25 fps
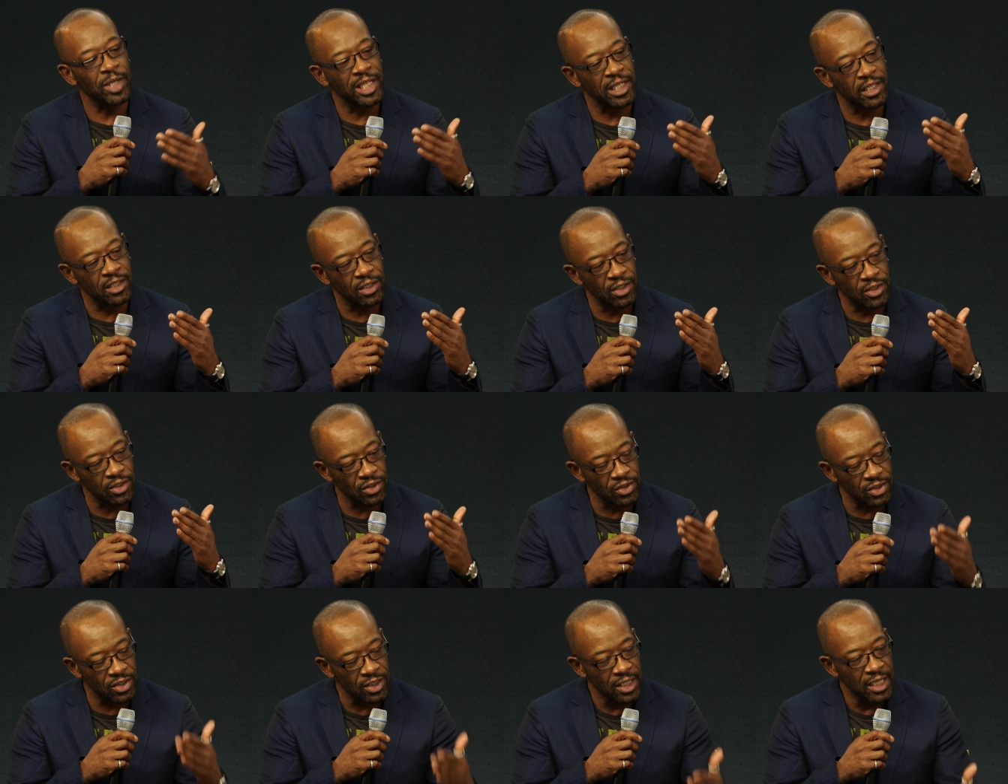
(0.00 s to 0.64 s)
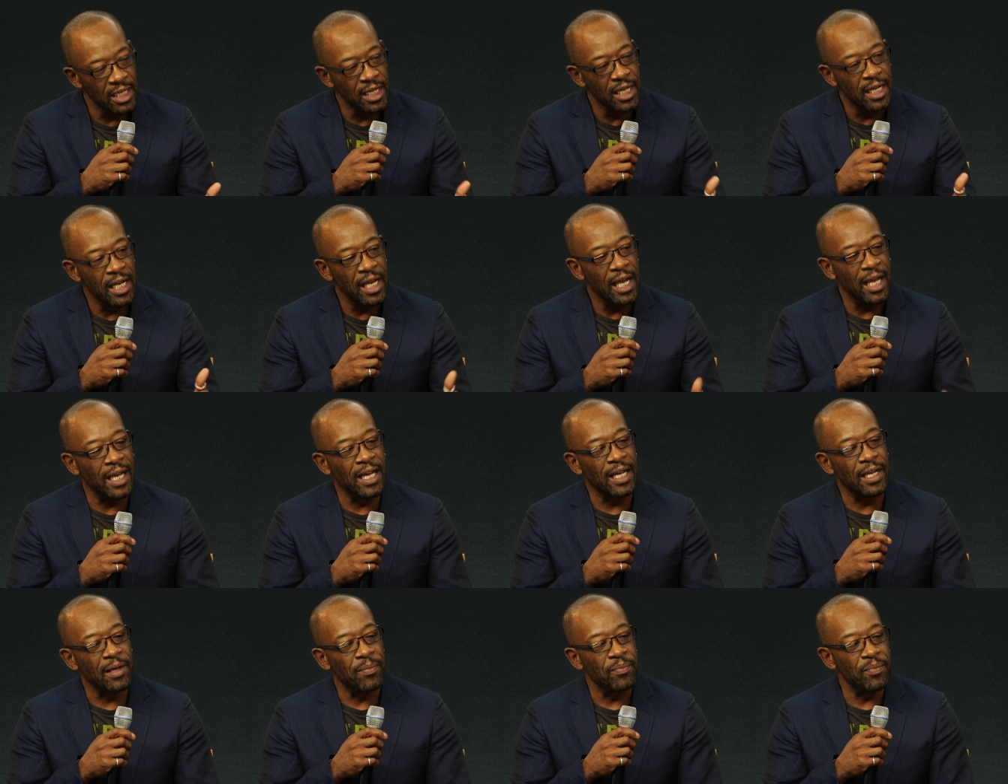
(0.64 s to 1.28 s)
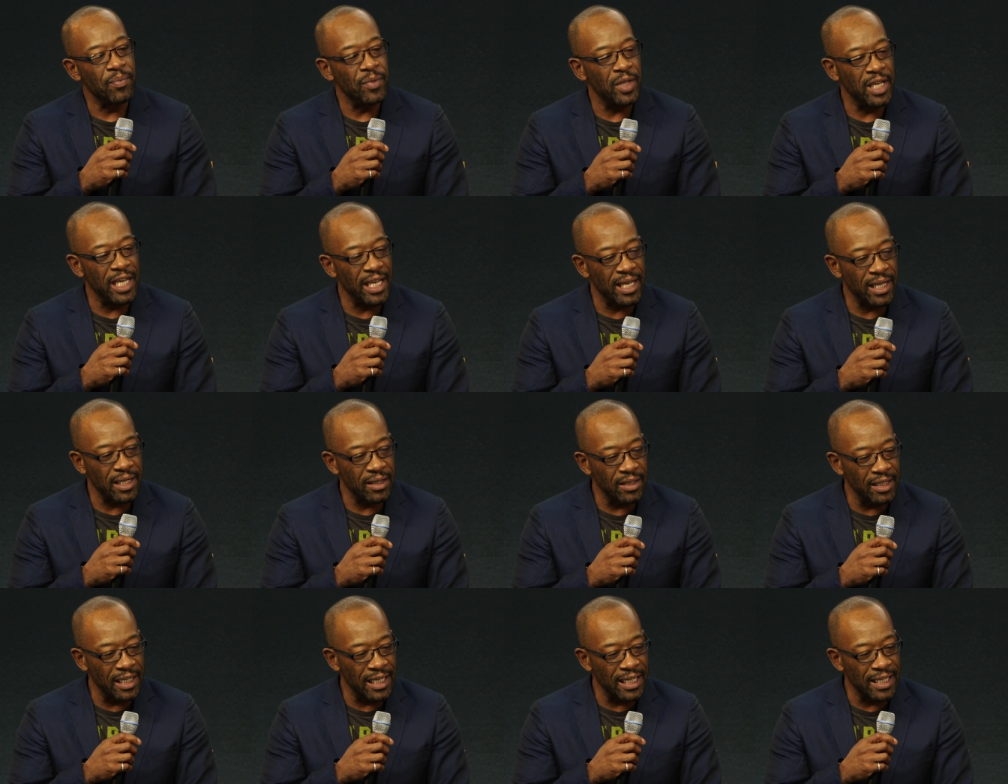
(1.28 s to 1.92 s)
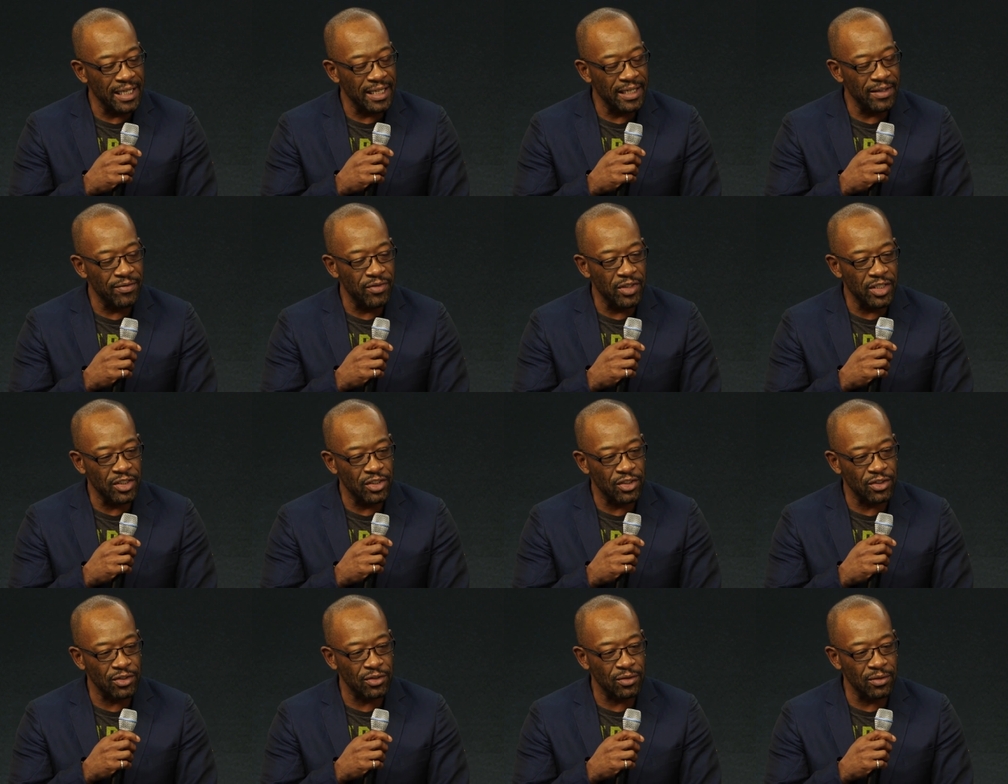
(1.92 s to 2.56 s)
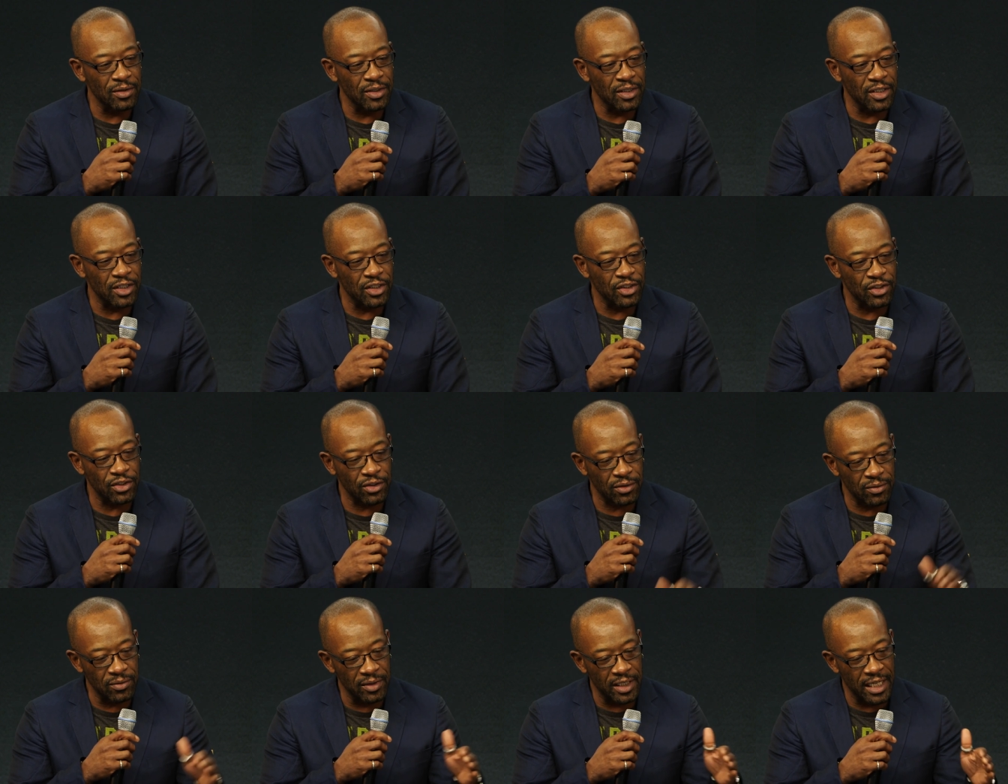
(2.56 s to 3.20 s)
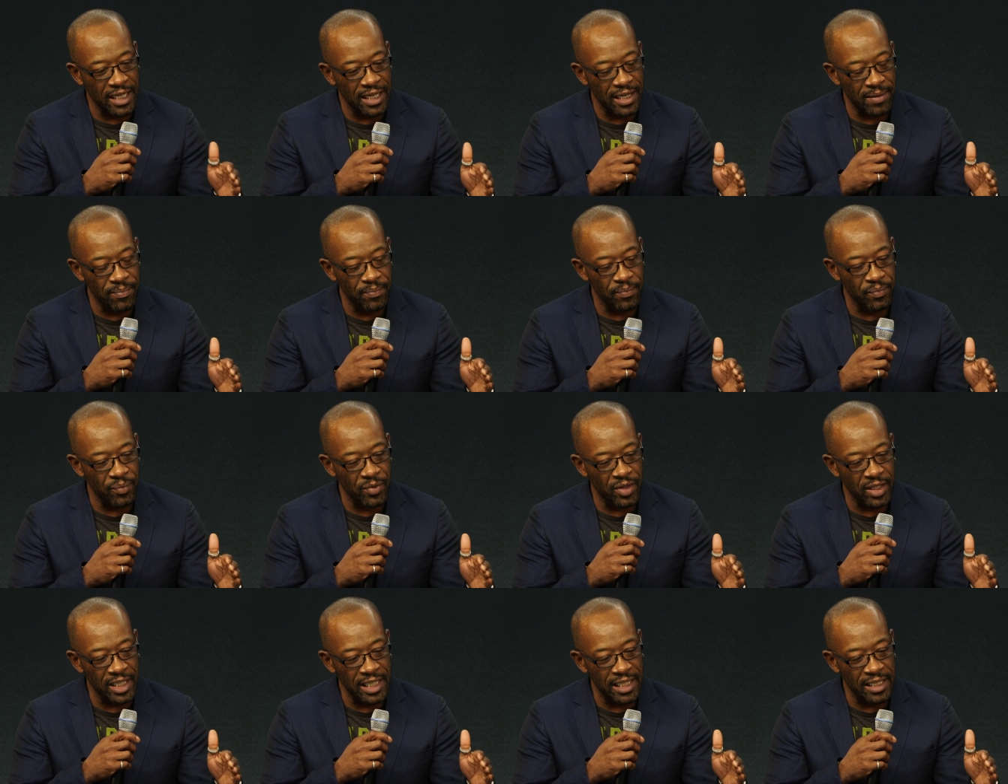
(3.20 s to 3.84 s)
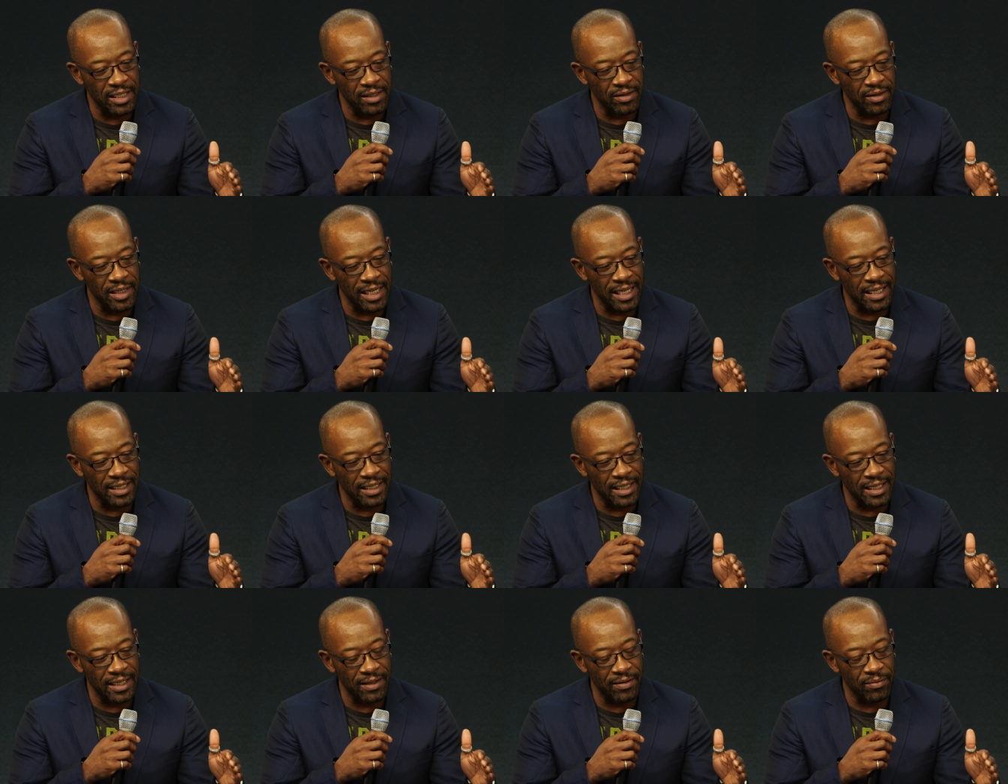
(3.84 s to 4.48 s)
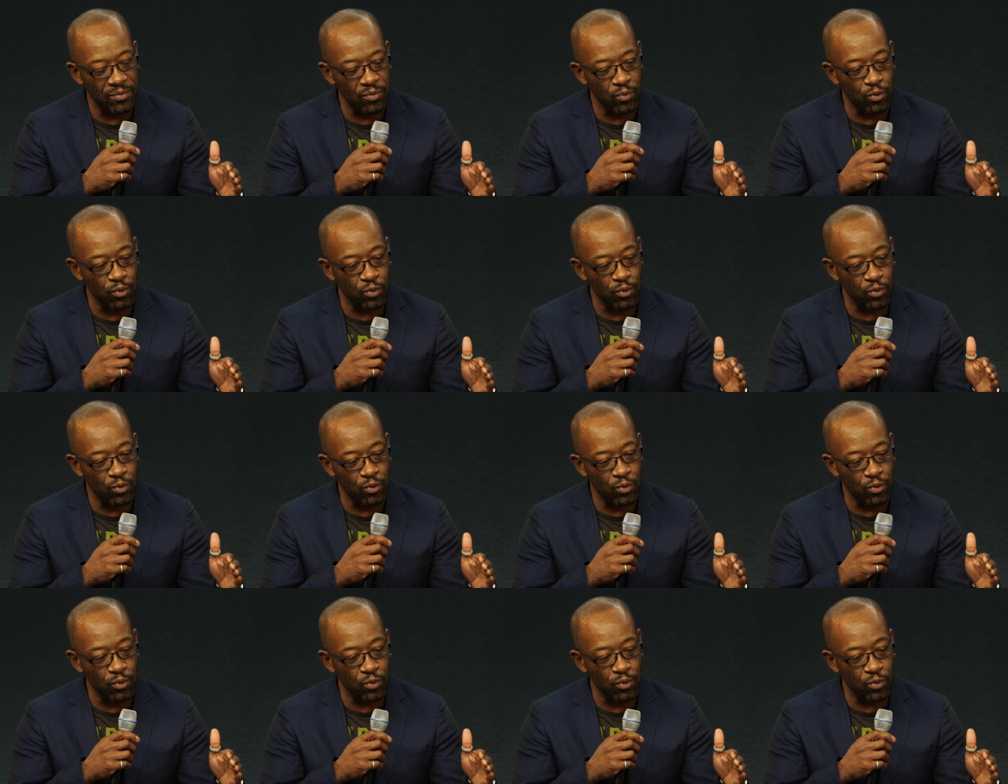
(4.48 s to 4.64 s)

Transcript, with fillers: because um, it uh, this this um, the uh,